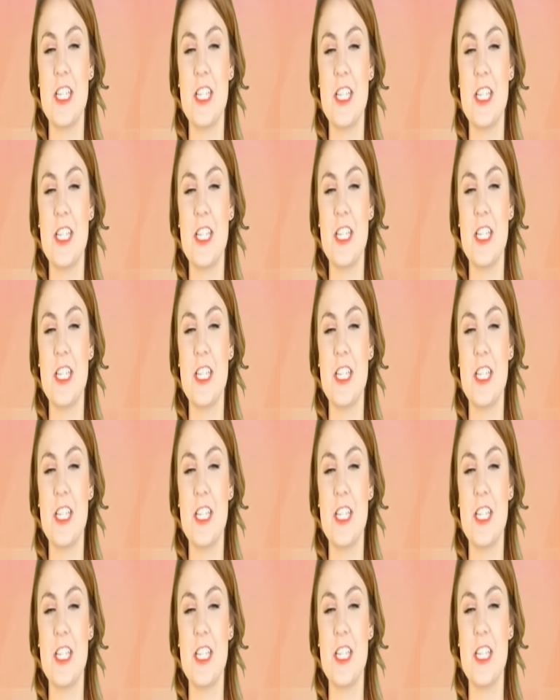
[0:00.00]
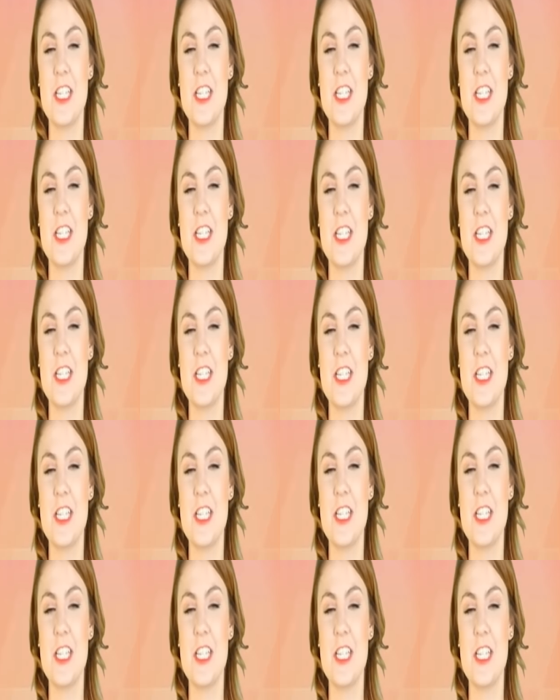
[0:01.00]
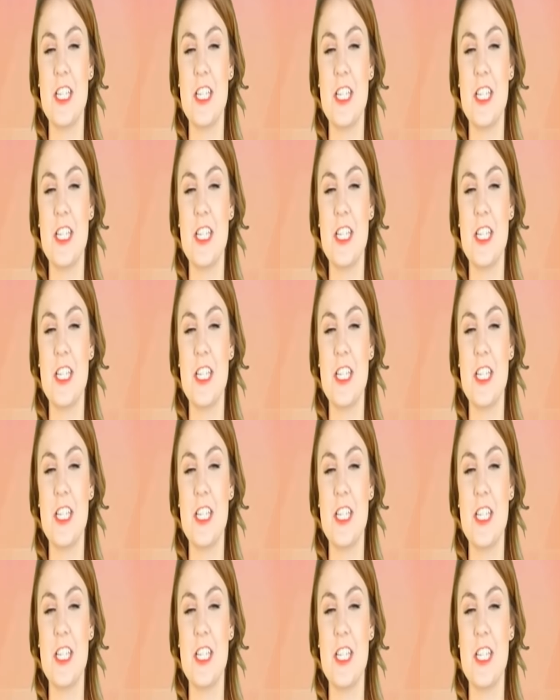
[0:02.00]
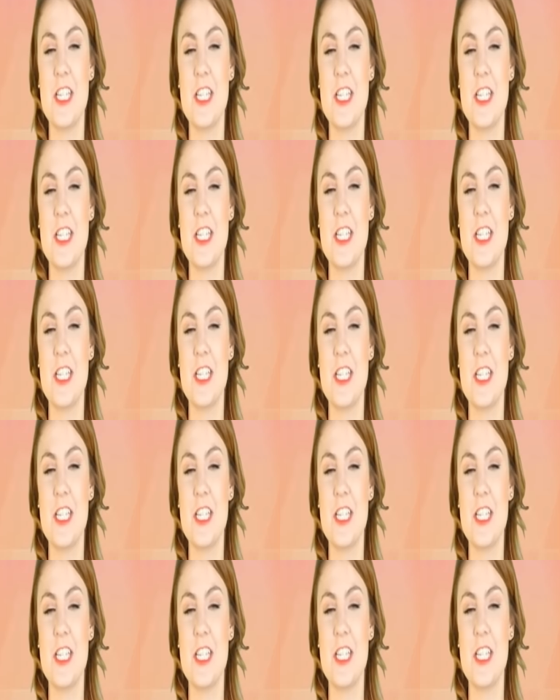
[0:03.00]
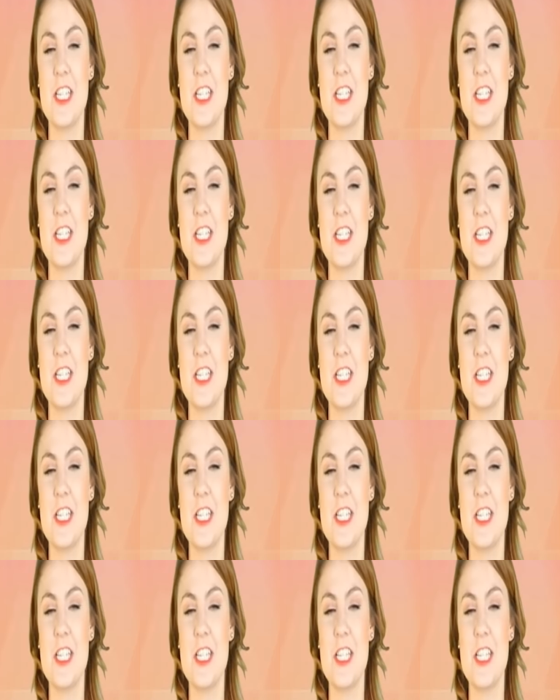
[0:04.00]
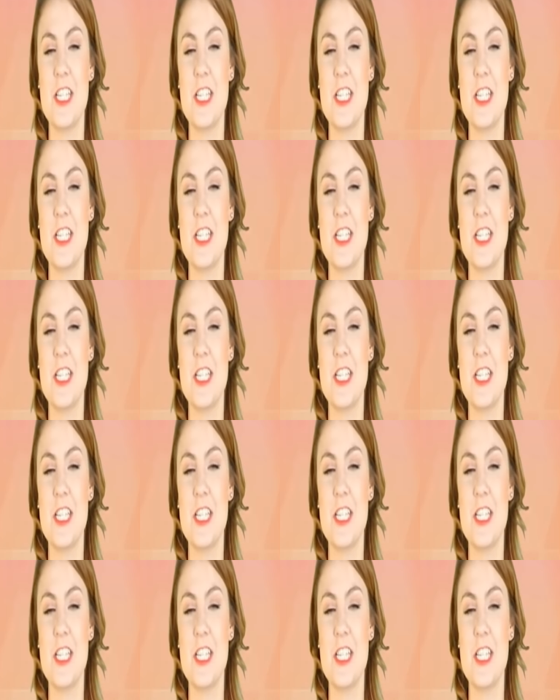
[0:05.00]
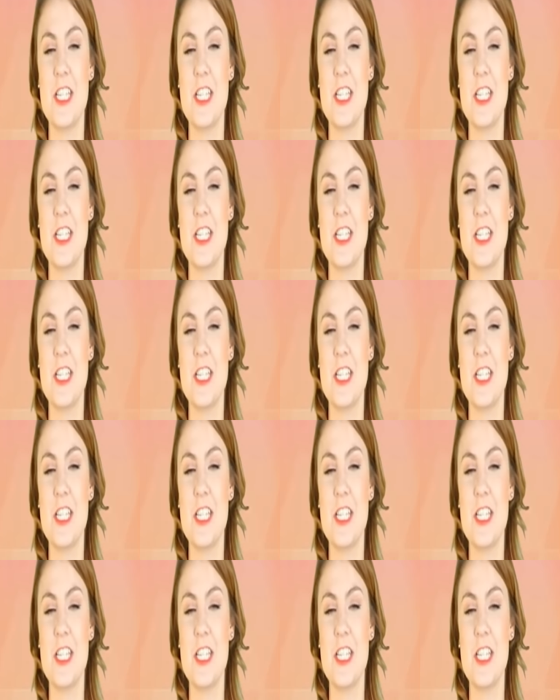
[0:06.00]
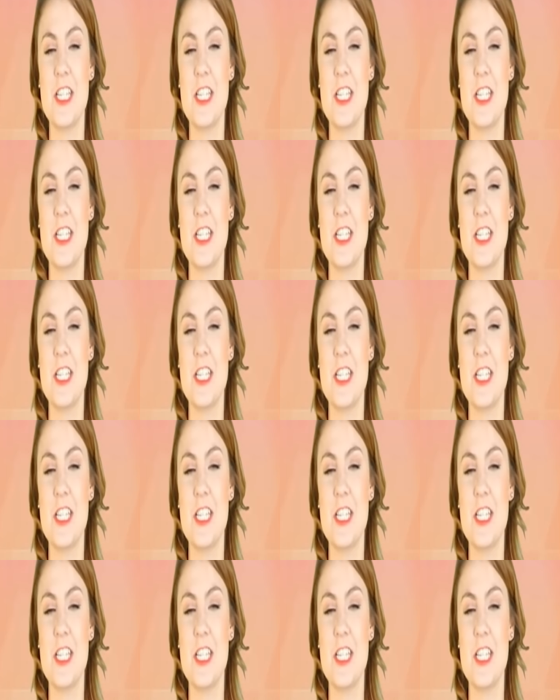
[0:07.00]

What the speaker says: (not speaking)